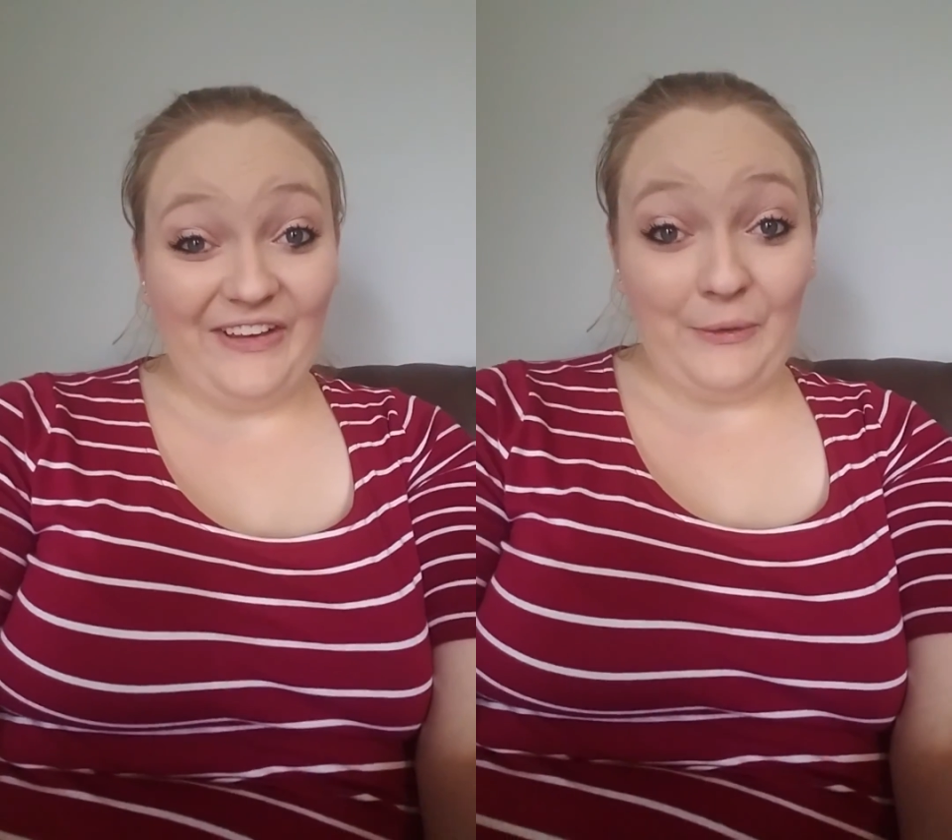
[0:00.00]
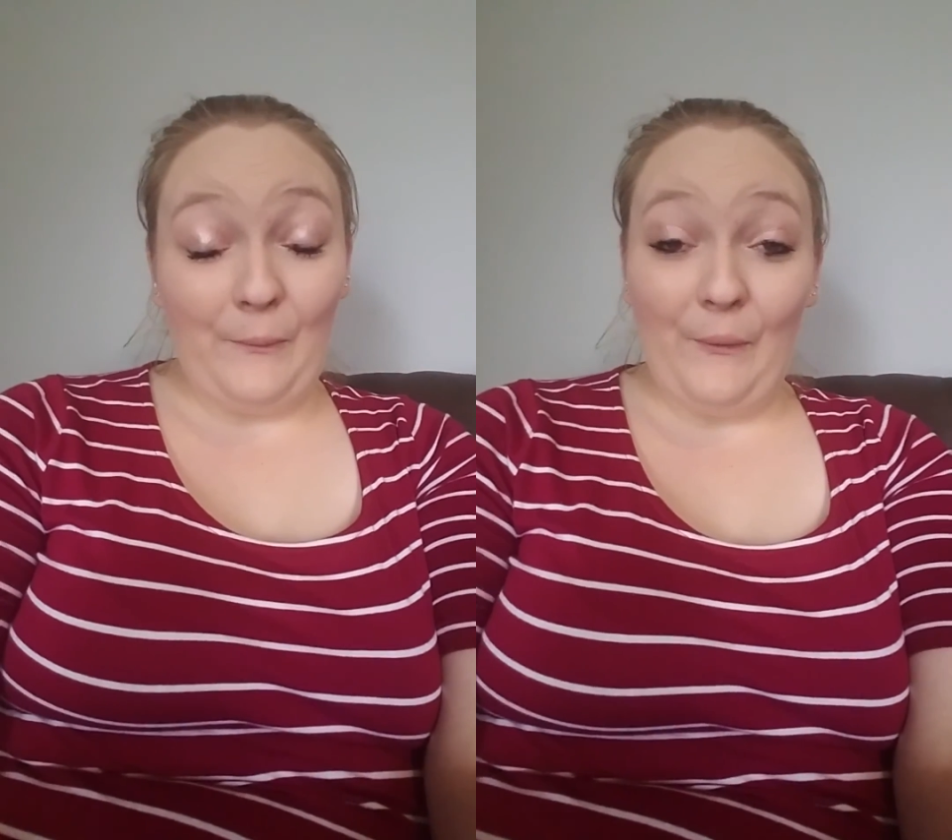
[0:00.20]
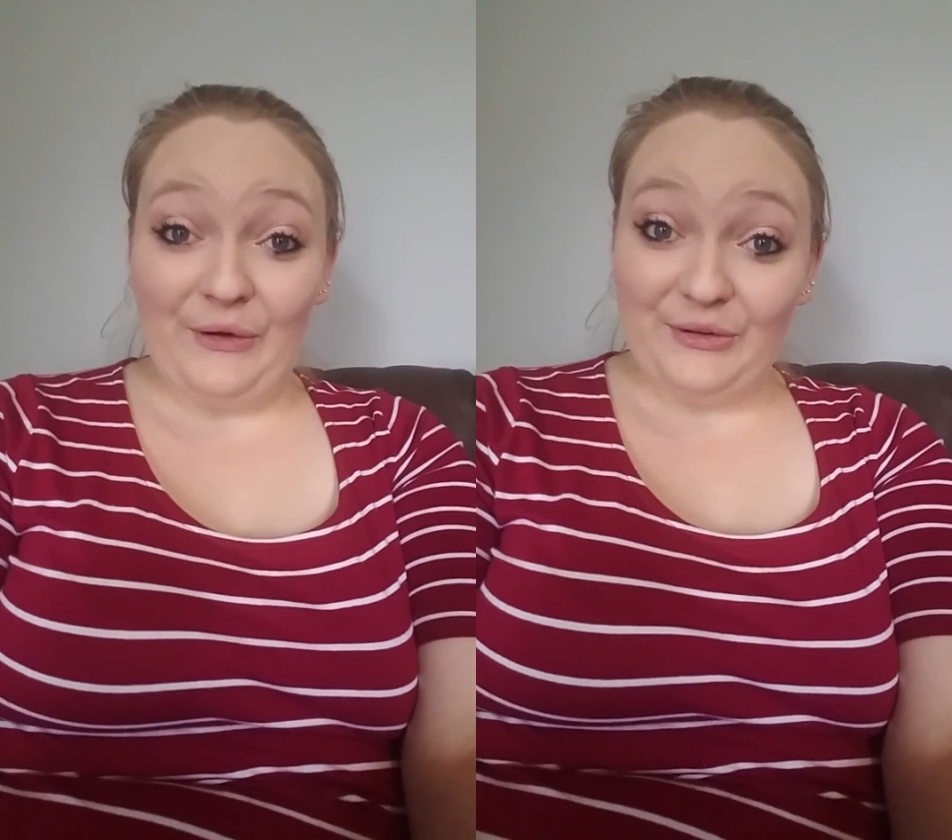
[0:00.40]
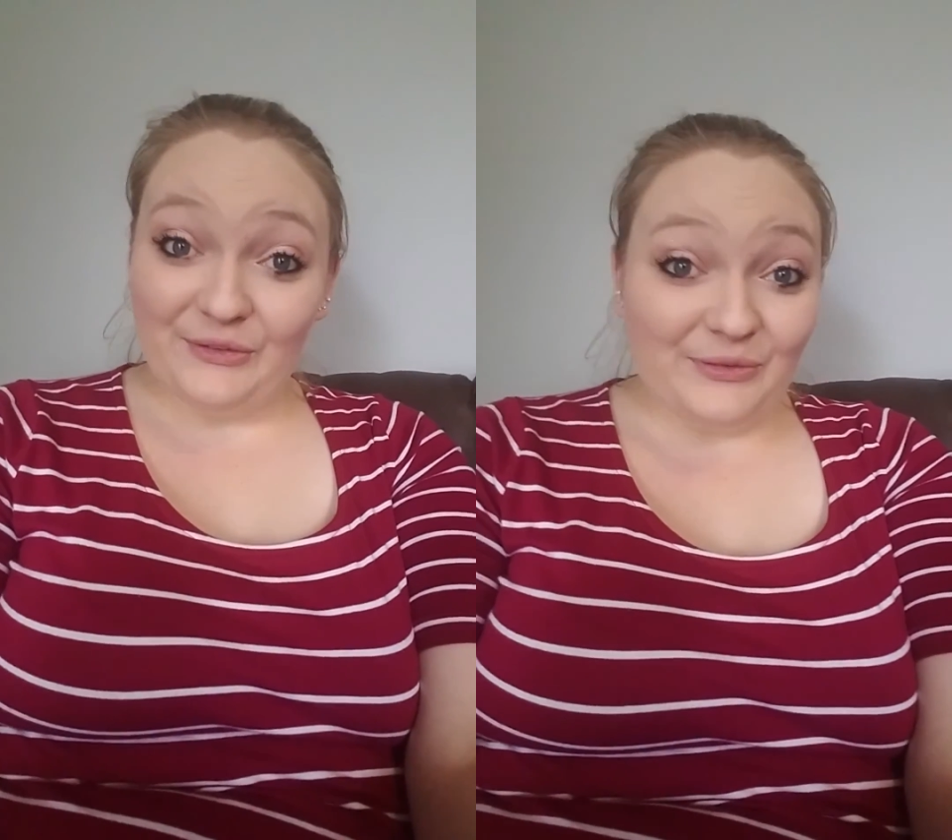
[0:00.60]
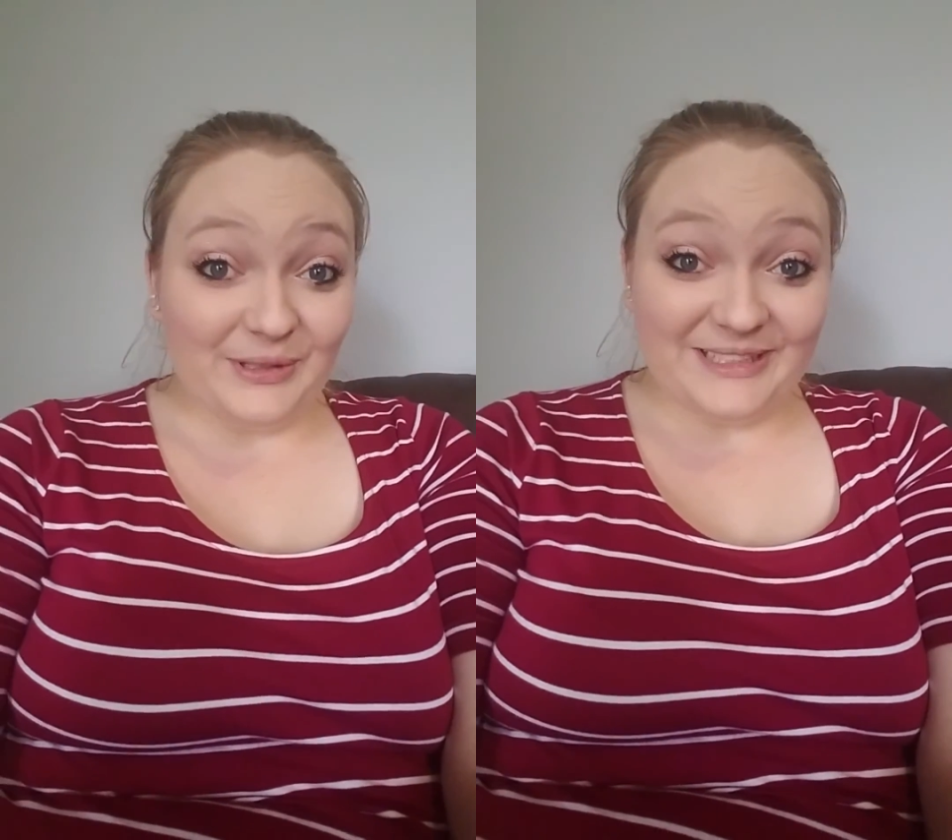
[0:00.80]
a
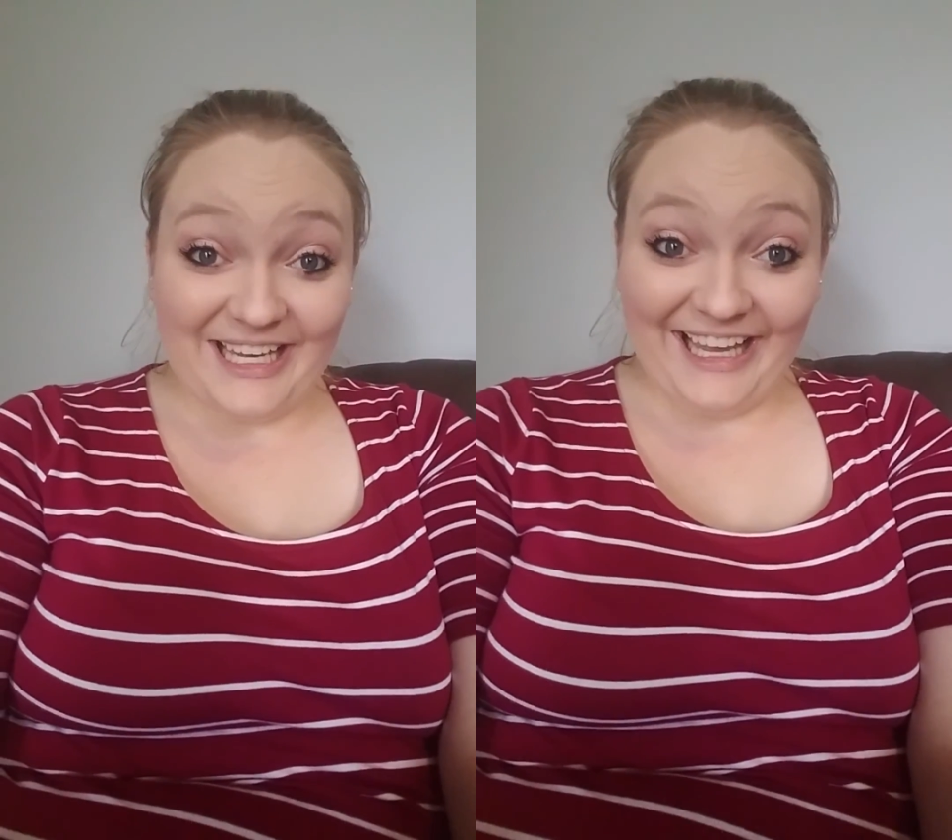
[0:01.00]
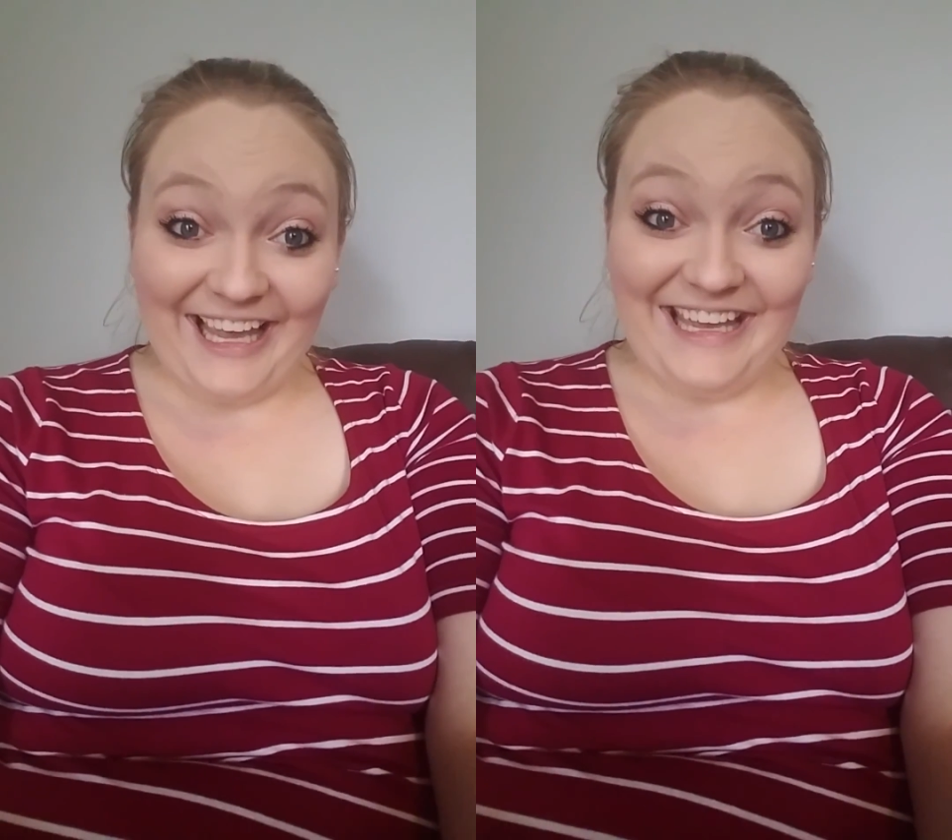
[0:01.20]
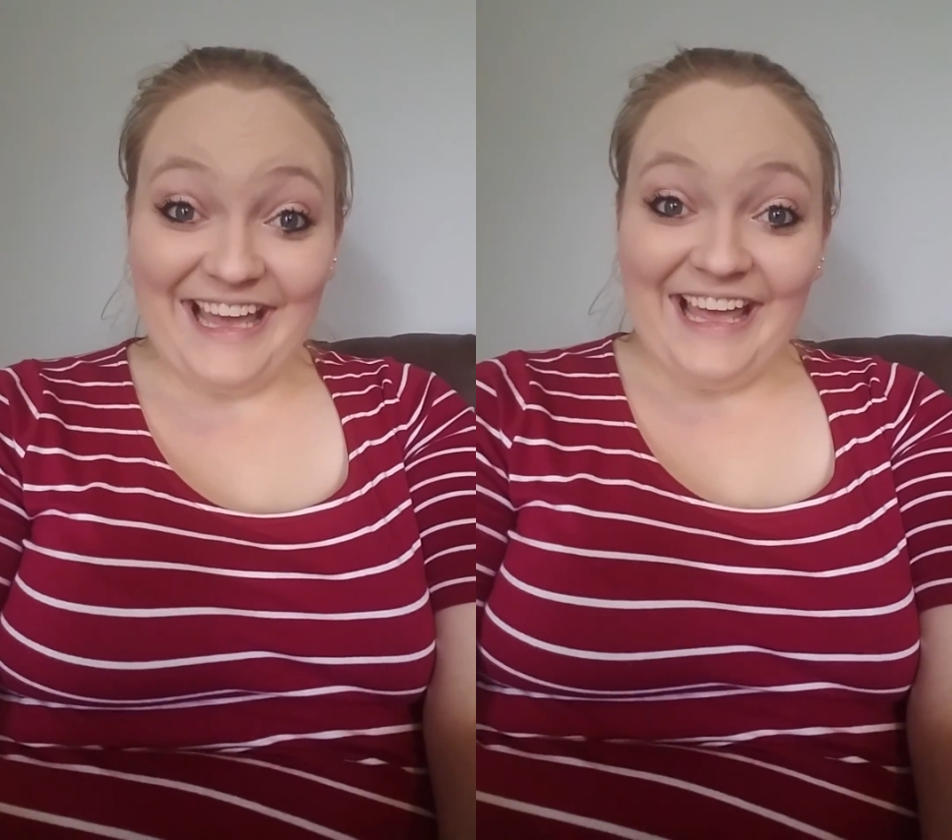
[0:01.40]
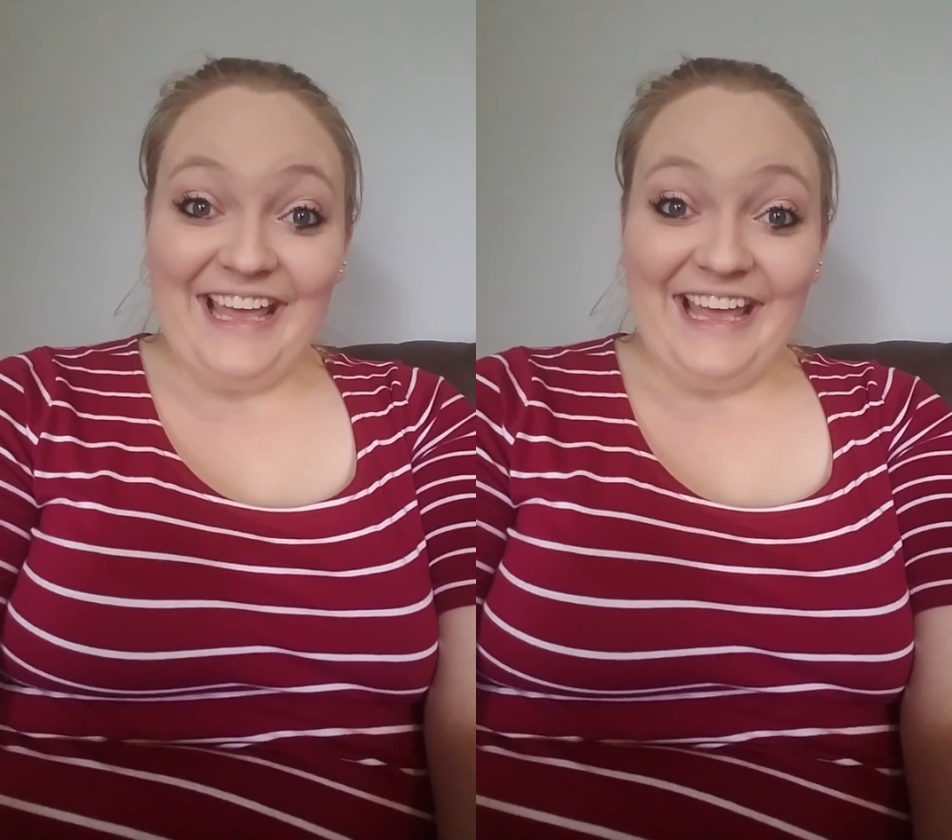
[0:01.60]
wonderful day,